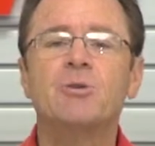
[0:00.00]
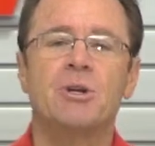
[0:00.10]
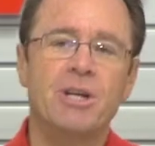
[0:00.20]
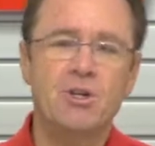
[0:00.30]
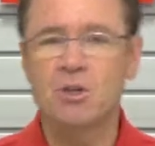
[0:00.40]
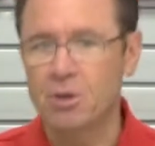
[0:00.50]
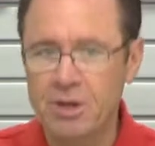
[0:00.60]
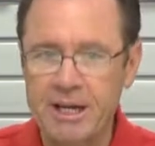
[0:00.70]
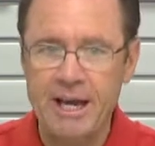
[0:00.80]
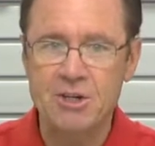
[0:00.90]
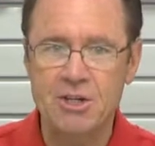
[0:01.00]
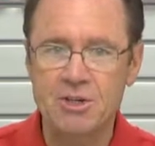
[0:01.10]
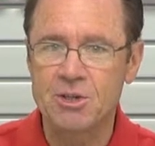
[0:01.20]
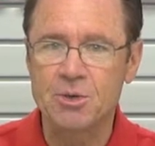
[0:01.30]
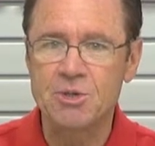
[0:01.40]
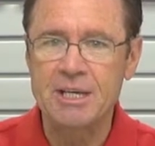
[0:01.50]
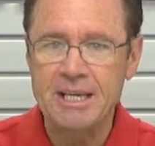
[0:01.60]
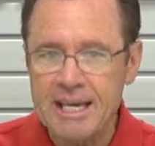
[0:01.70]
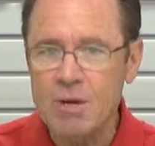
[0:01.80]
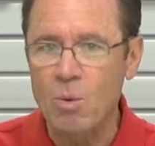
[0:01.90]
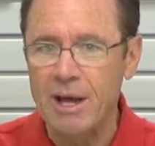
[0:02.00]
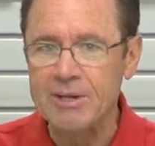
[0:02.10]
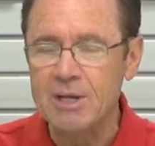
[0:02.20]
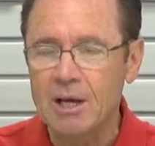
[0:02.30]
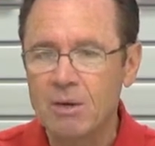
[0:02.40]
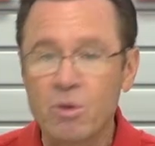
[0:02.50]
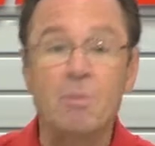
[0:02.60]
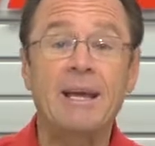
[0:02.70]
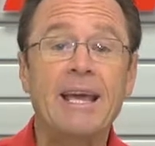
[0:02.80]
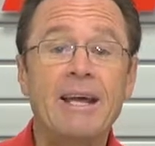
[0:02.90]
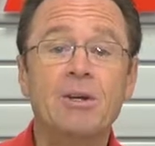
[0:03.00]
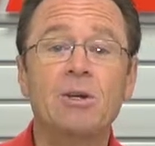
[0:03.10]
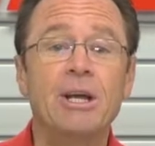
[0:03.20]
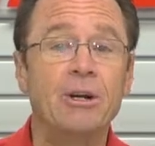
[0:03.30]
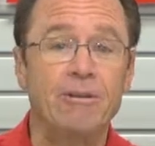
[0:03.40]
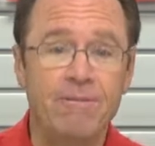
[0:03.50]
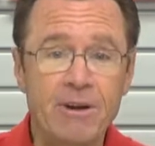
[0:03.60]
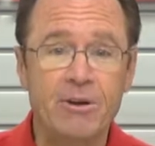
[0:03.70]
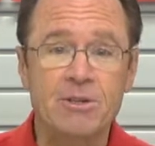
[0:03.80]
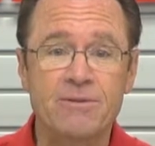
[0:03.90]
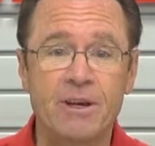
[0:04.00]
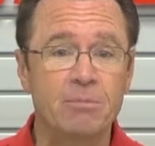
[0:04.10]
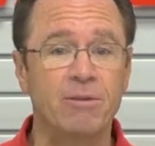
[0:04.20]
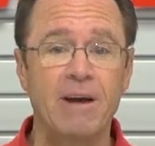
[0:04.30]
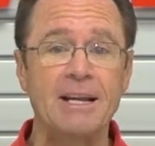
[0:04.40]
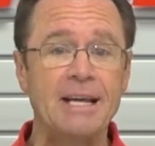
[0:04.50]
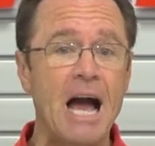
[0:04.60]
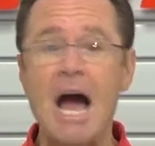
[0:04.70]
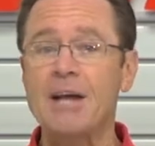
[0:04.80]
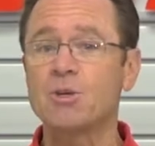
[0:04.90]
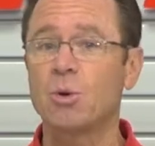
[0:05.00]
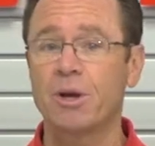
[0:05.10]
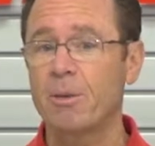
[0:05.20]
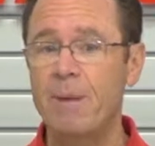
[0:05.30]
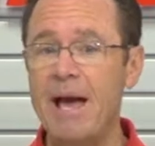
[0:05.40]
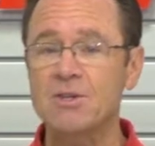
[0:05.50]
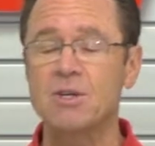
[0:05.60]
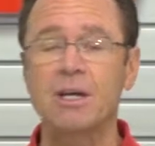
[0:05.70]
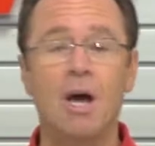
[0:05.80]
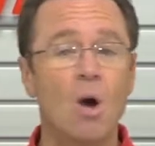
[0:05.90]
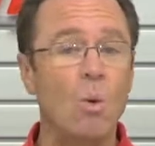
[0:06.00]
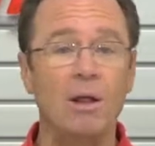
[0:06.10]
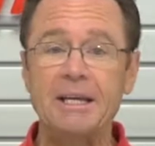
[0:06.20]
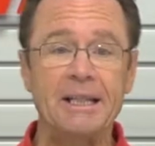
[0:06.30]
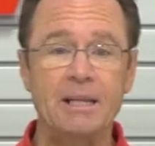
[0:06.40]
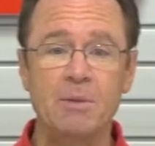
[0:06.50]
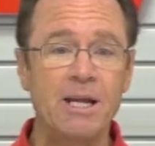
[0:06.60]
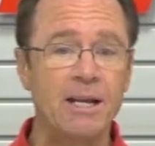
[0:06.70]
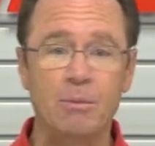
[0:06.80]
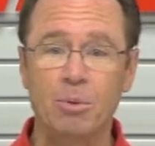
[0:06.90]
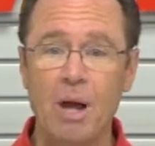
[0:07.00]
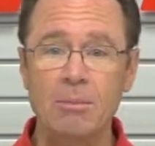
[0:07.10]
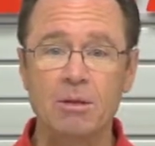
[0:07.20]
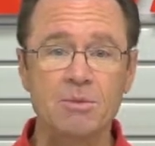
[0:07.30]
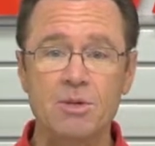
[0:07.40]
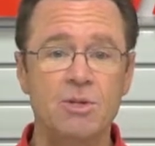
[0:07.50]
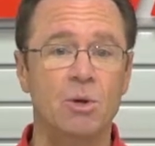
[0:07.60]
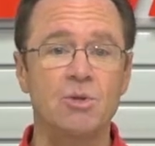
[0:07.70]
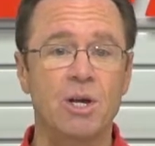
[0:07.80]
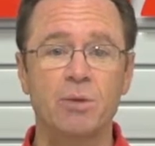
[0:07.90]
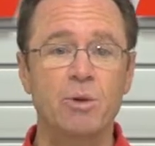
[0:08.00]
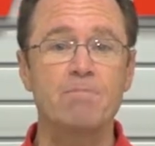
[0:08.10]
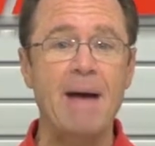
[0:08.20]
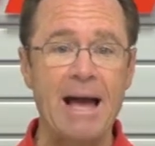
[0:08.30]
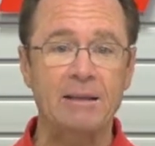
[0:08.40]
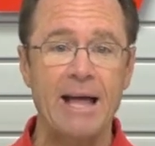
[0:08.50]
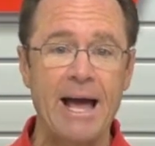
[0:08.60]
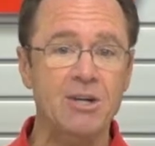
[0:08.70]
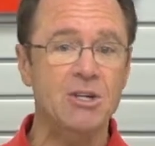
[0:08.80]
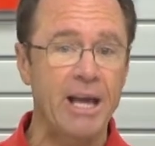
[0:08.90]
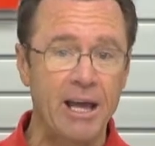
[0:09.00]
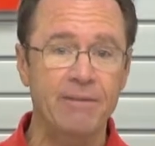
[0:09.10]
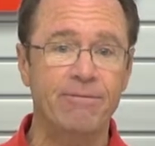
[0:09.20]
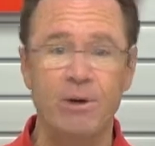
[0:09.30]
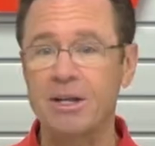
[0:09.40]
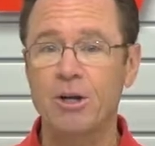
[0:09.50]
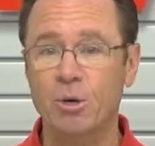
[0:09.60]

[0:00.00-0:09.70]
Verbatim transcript: traditional connections using keyways with a mechanical interference fit, providing a high torque capacity while eliminating problems associated with backlash and fretting